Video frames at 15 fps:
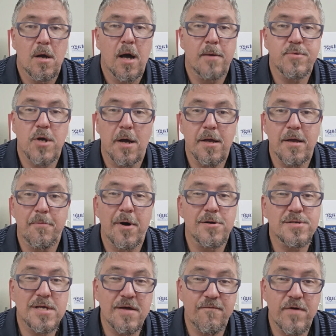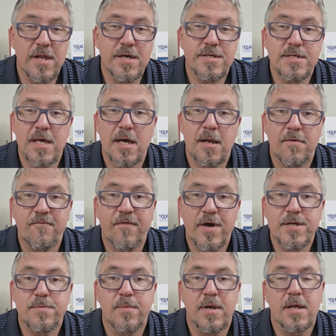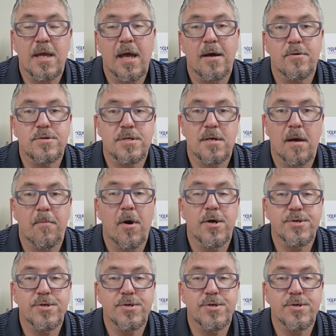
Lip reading: I'm talking about dividends on investment accounts. I'm